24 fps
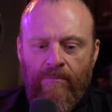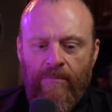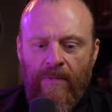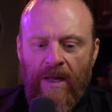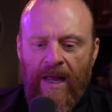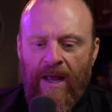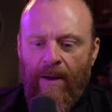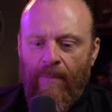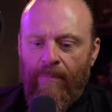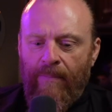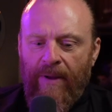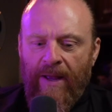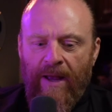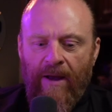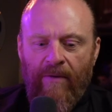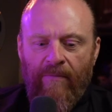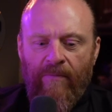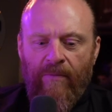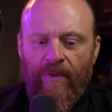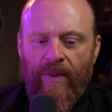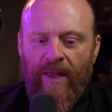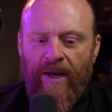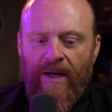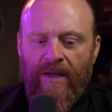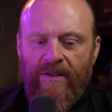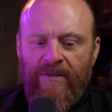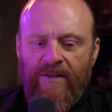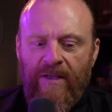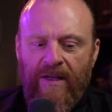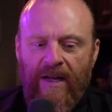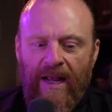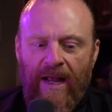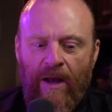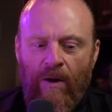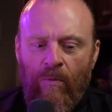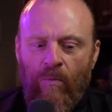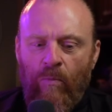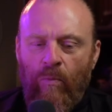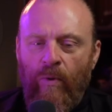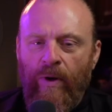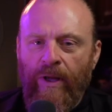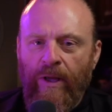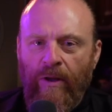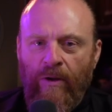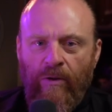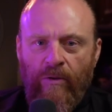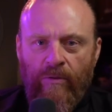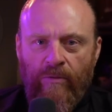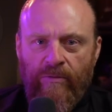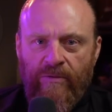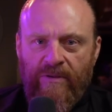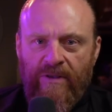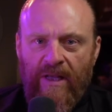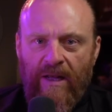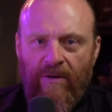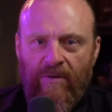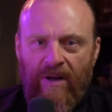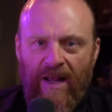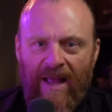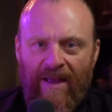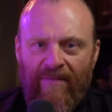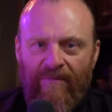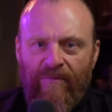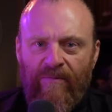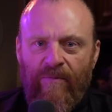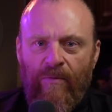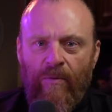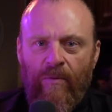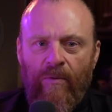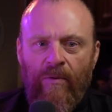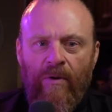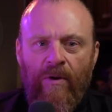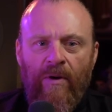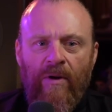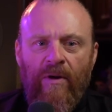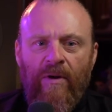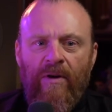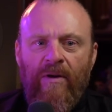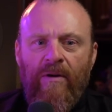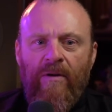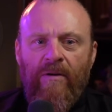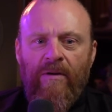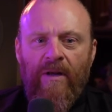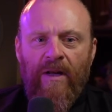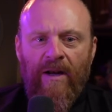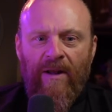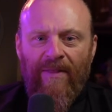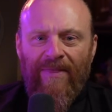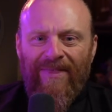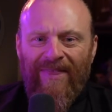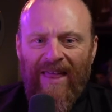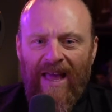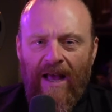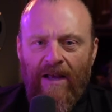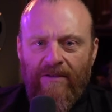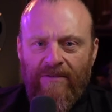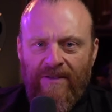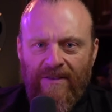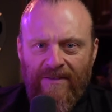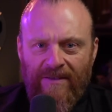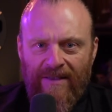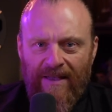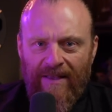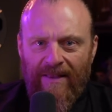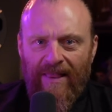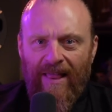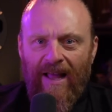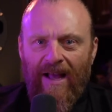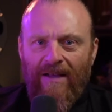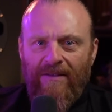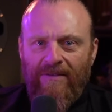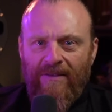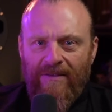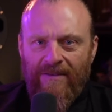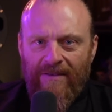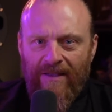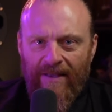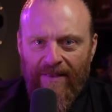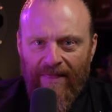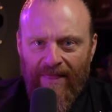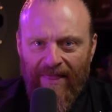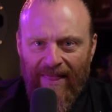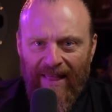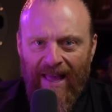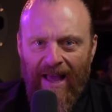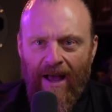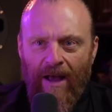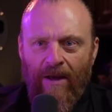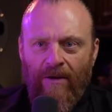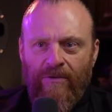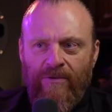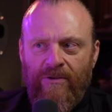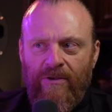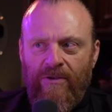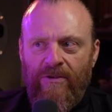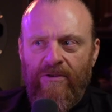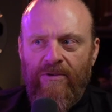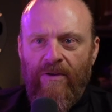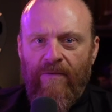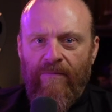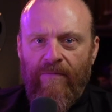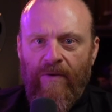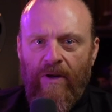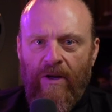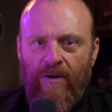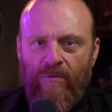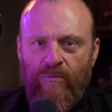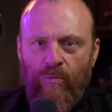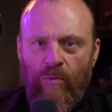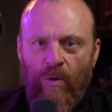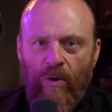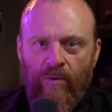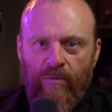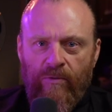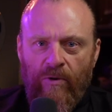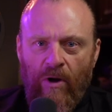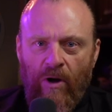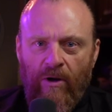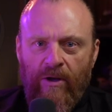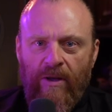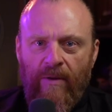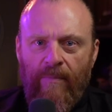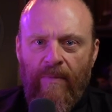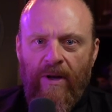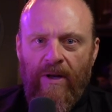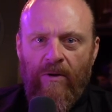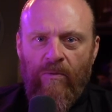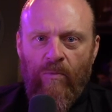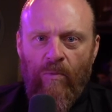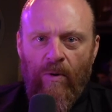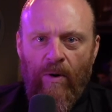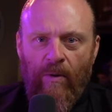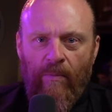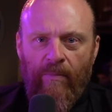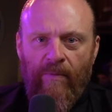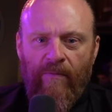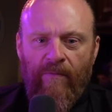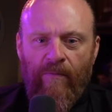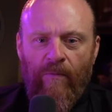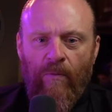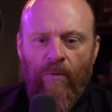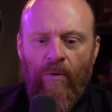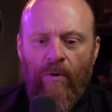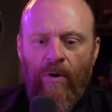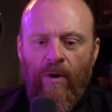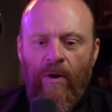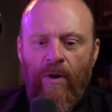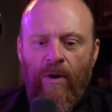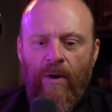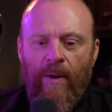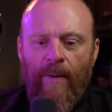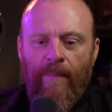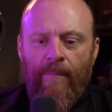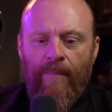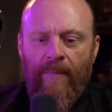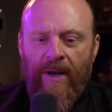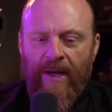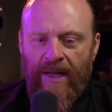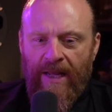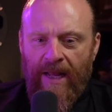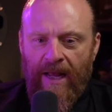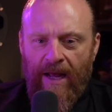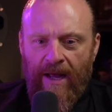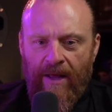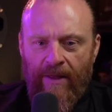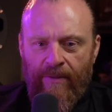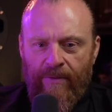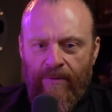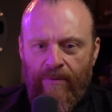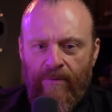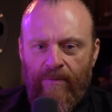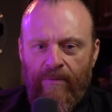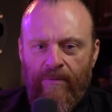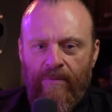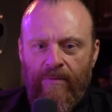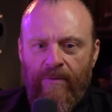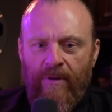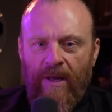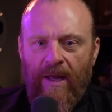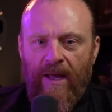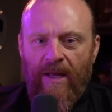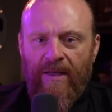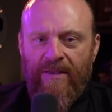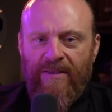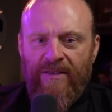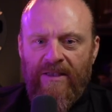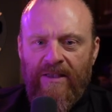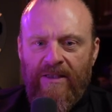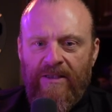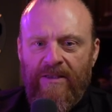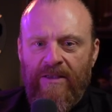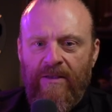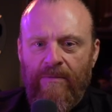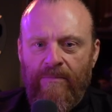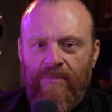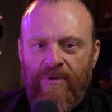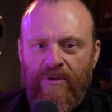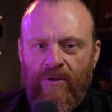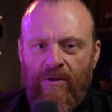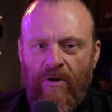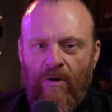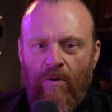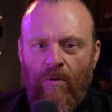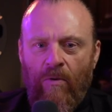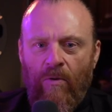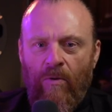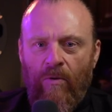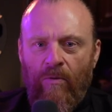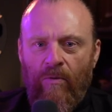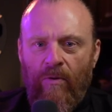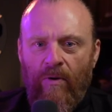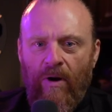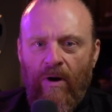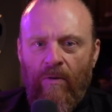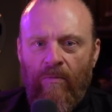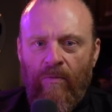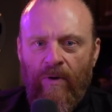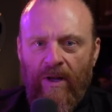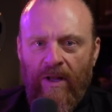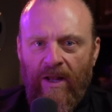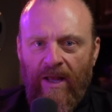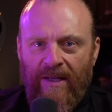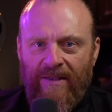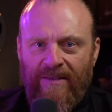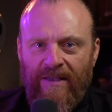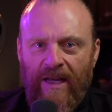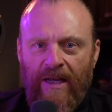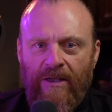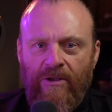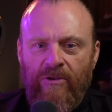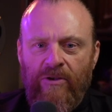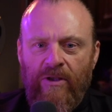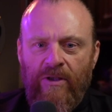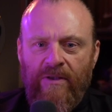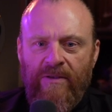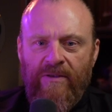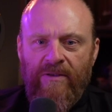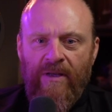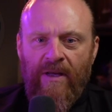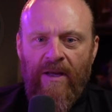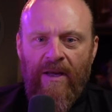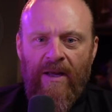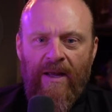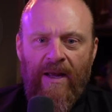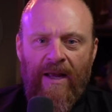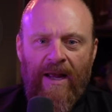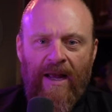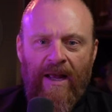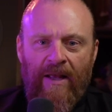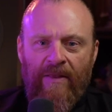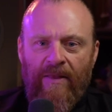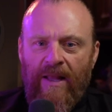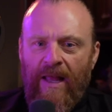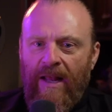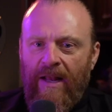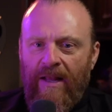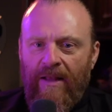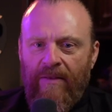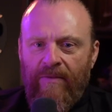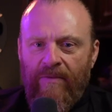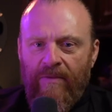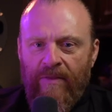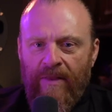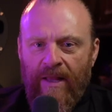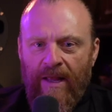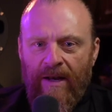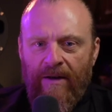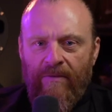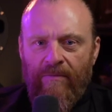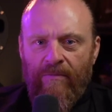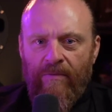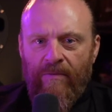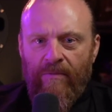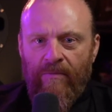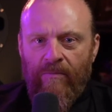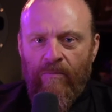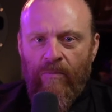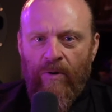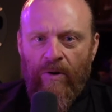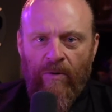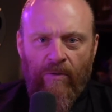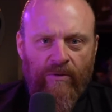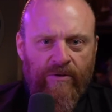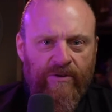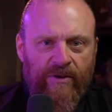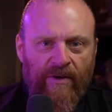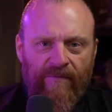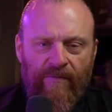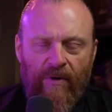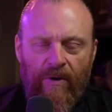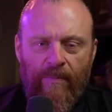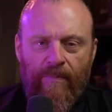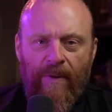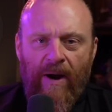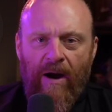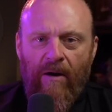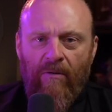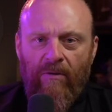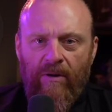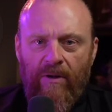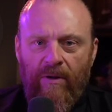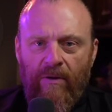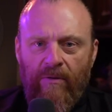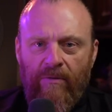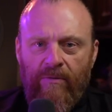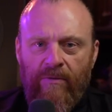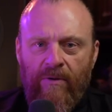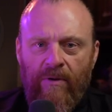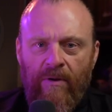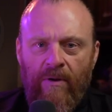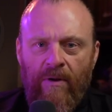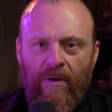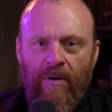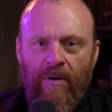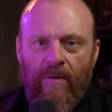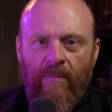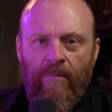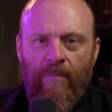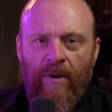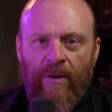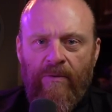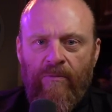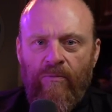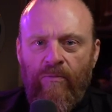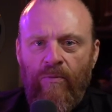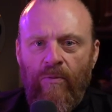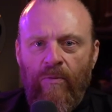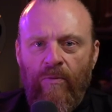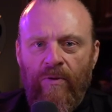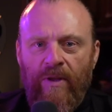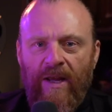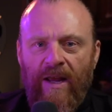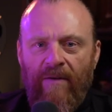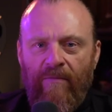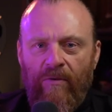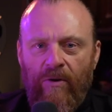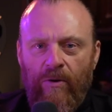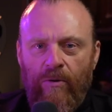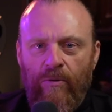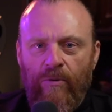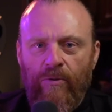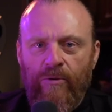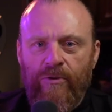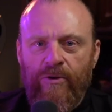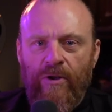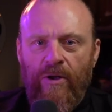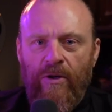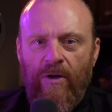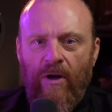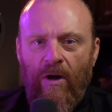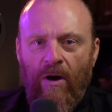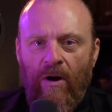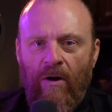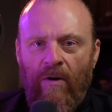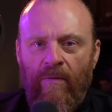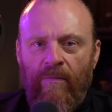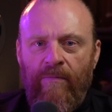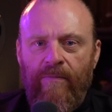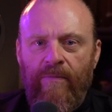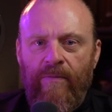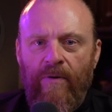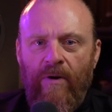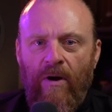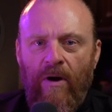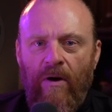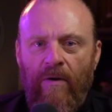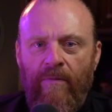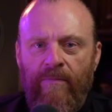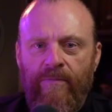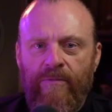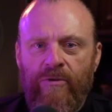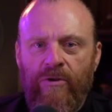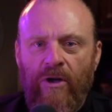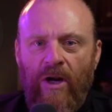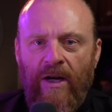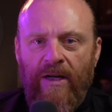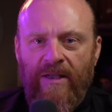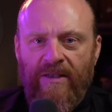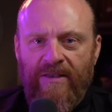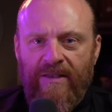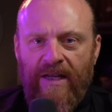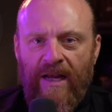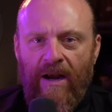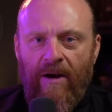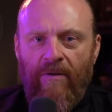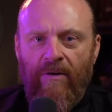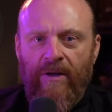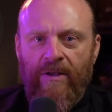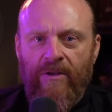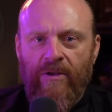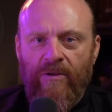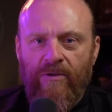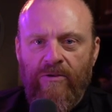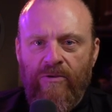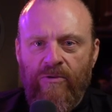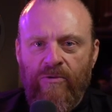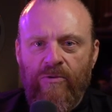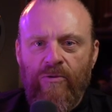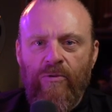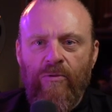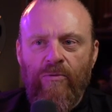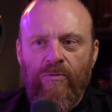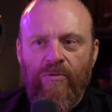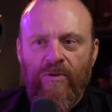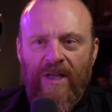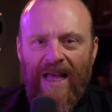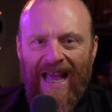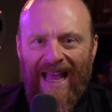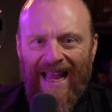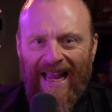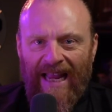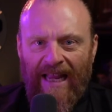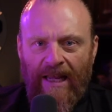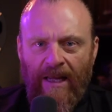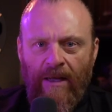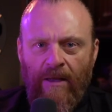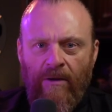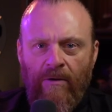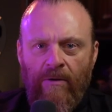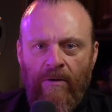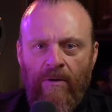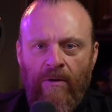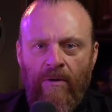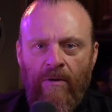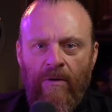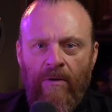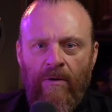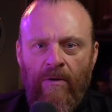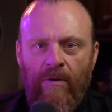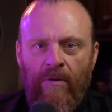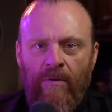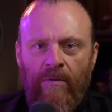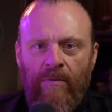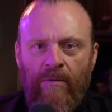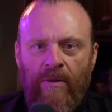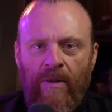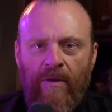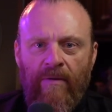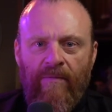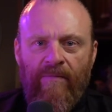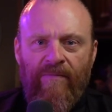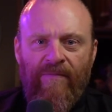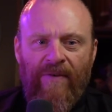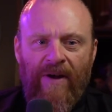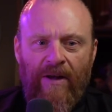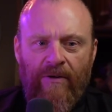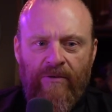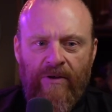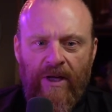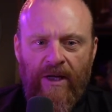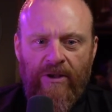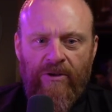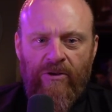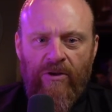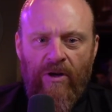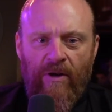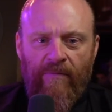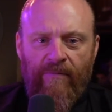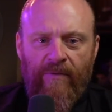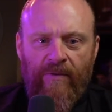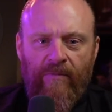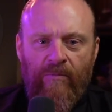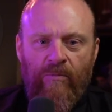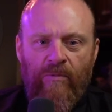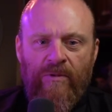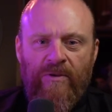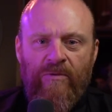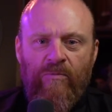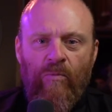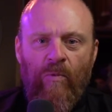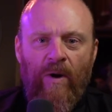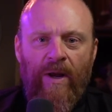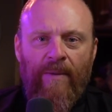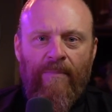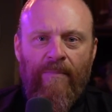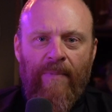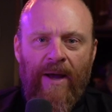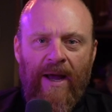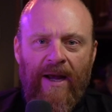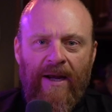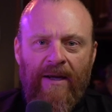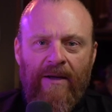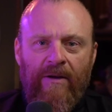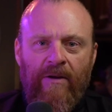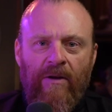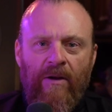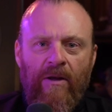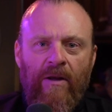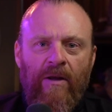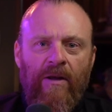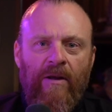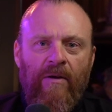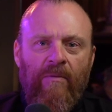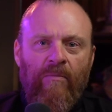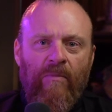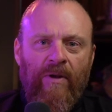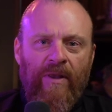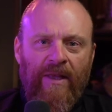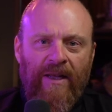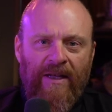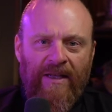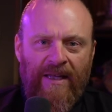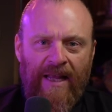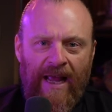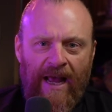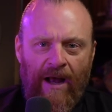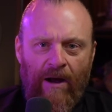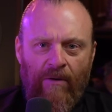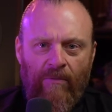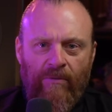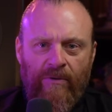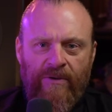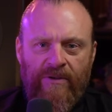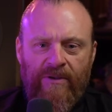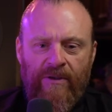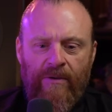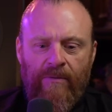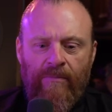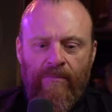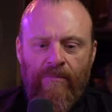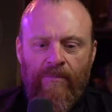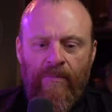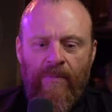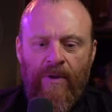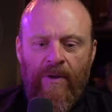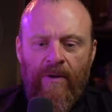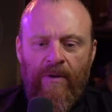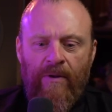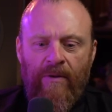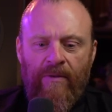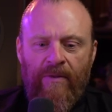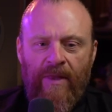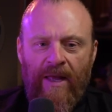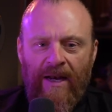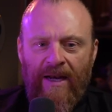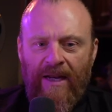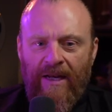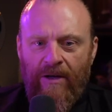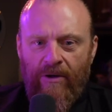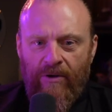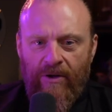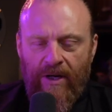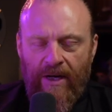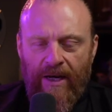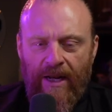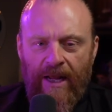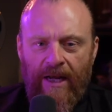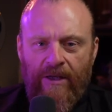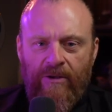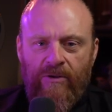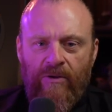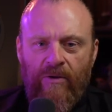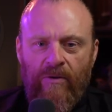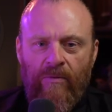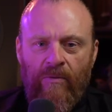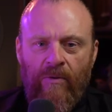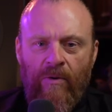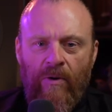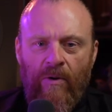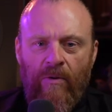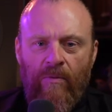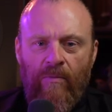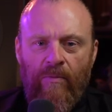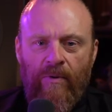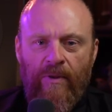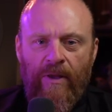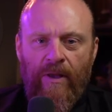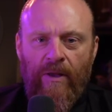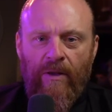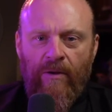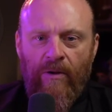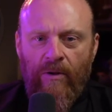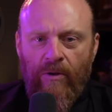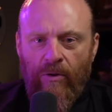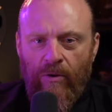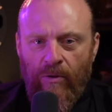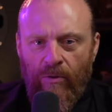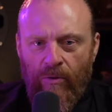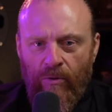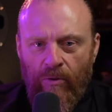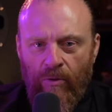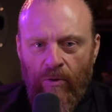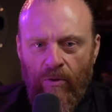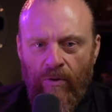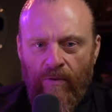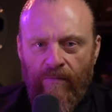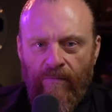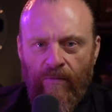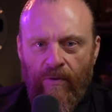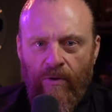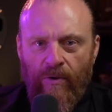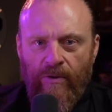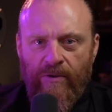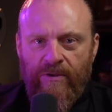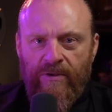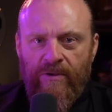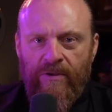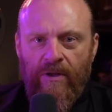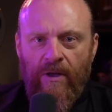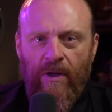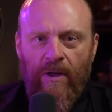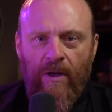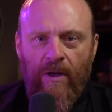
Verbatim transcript: how powerful that is and how we use that and have for you know thousands and thousands and thousands of years, well documented, well before many other uh, systems or uh, realizations, and that that we're also very paralleled. But through the evolution of of Chinese characters today, the foundation of it was way back within Taoism, that interconnection within universe,